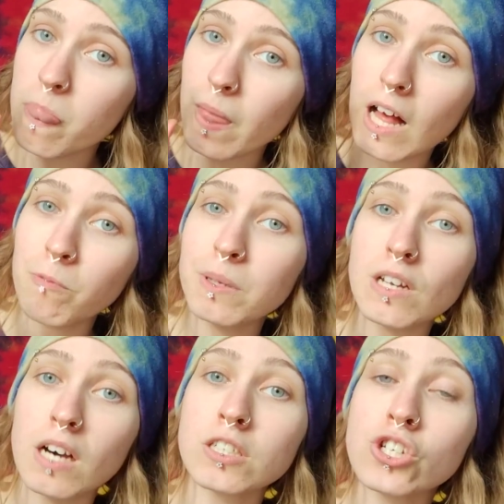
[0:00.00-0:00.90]
Helping
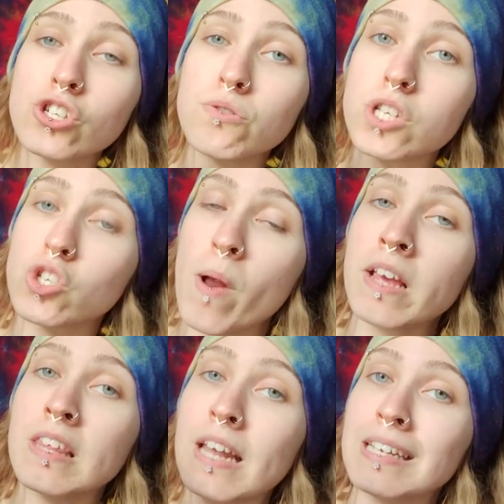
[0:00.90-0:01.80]
others to
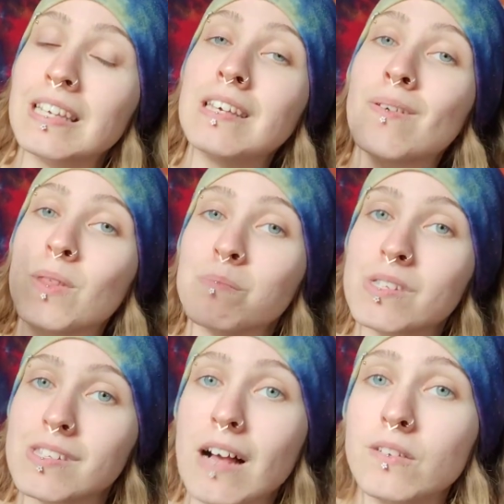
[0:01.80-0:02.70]
strengthen and heal
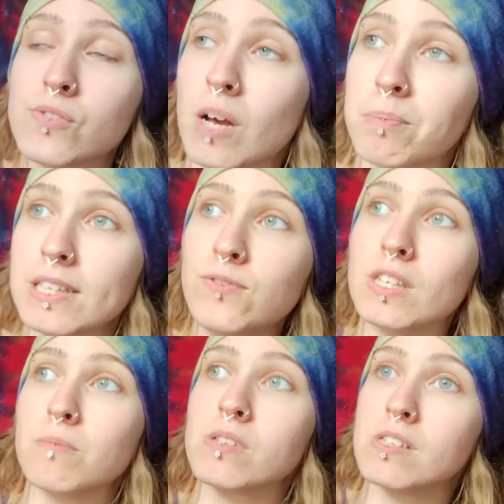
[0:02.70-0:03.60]
themselves,
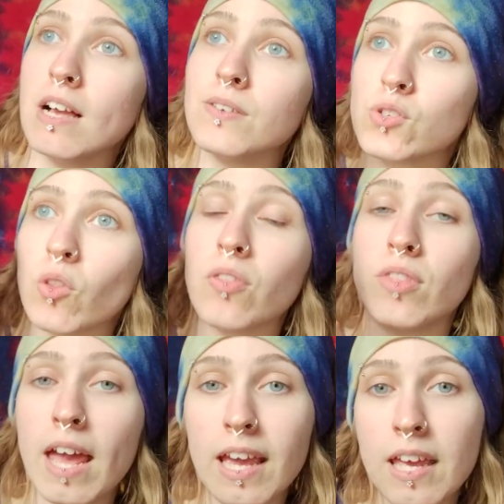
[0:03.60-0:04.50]
uplift themselves so that
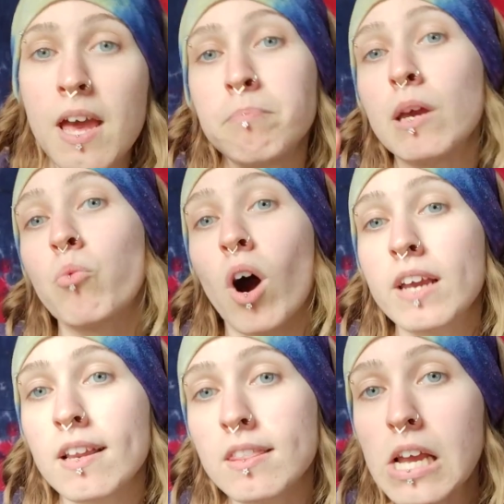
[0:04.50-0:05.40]
they may walk
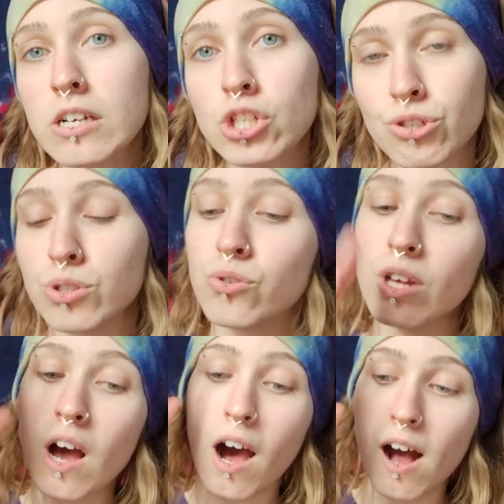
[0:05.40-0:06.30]
in their truth.
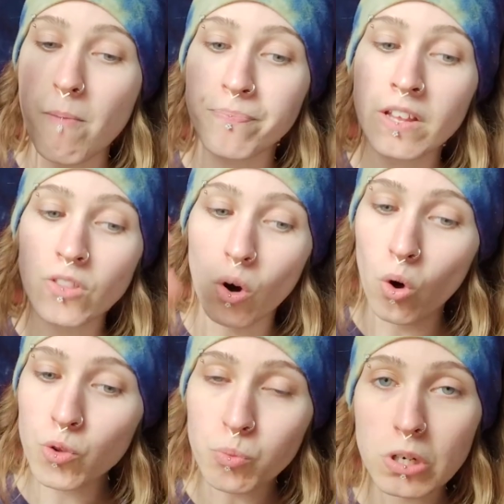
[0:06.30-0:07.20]
The
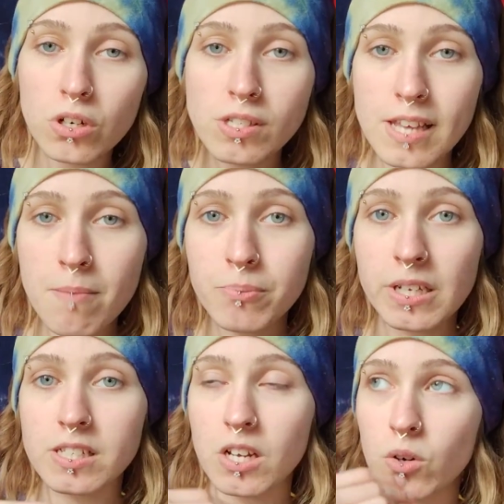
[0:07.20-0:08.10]
old world
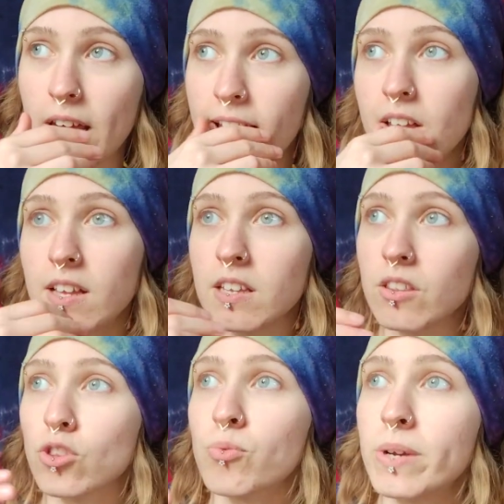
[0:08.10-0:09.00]
template, okay, the